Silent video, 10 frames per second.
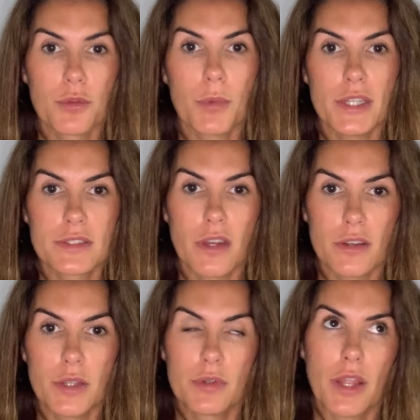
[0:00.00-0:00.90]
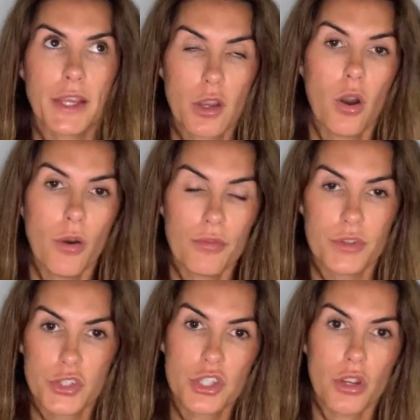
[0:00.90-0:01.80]
with my son. He would like cough
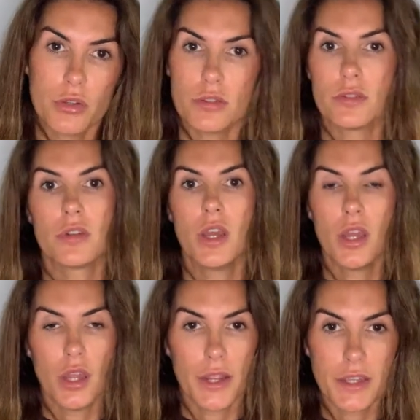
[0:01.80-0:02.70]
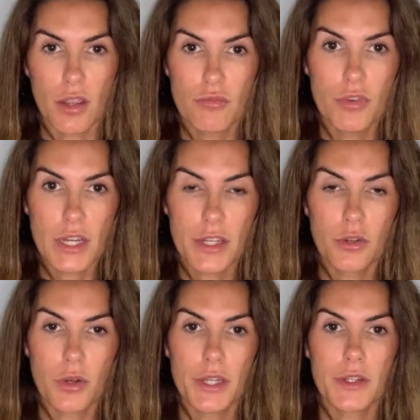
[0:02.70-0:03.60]
and choke and get really
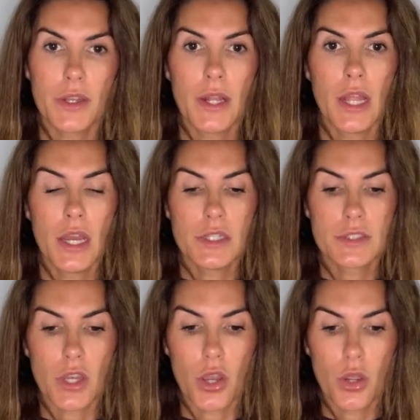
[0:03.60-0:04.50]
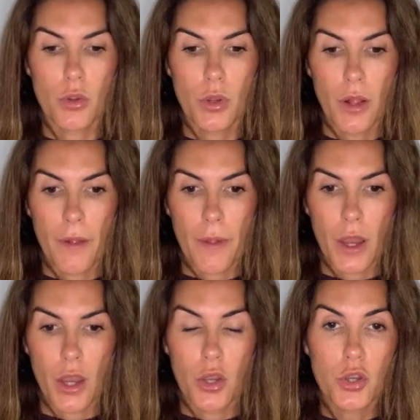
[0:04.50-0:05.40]
annoyed. So
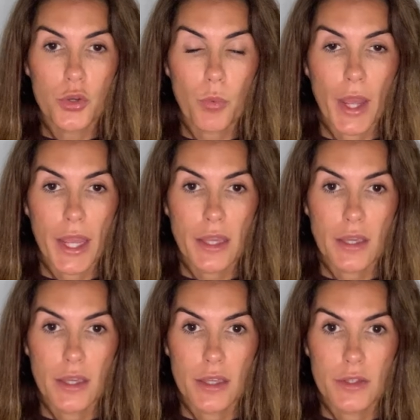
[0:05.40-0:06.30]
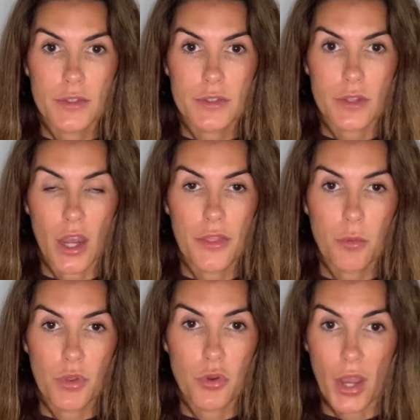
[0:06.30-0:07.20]
a good way is, either
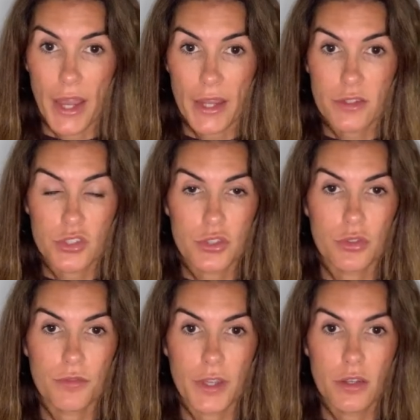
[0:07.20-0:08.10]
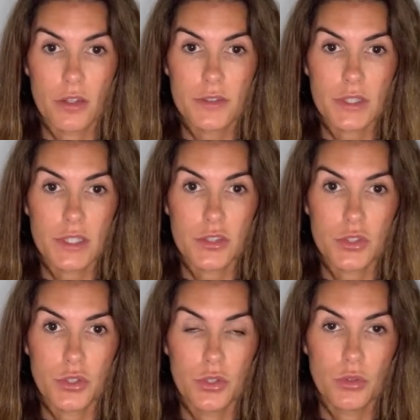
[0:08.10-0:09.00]
with your hands, just your fingers, is
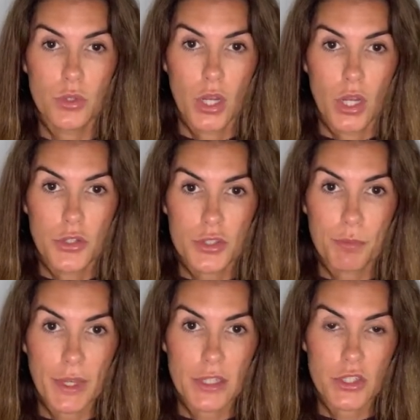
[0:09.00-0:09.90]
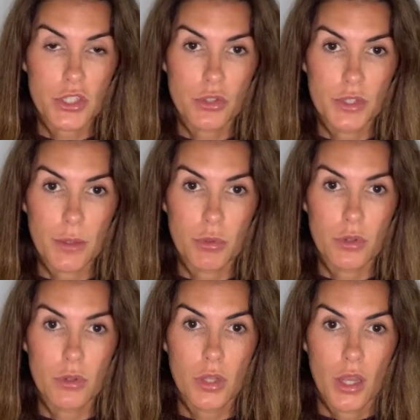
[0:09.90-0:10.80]
to just pinch your
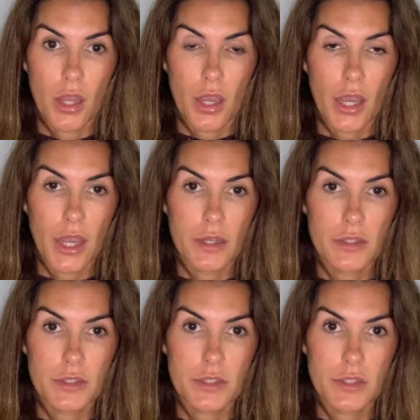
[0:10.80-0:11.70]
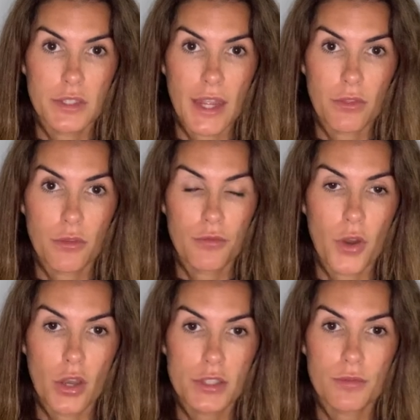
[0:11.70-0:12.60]
nipple and get the
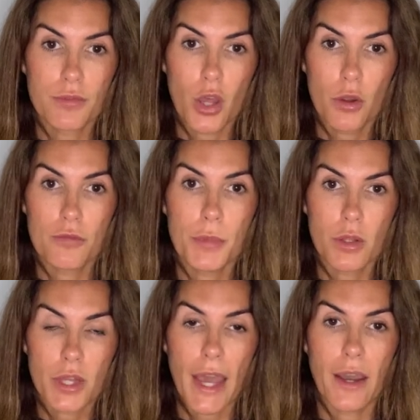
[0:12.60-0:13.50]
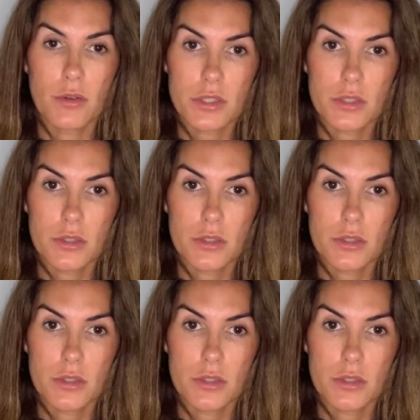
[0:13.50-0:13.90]
first flow of milk out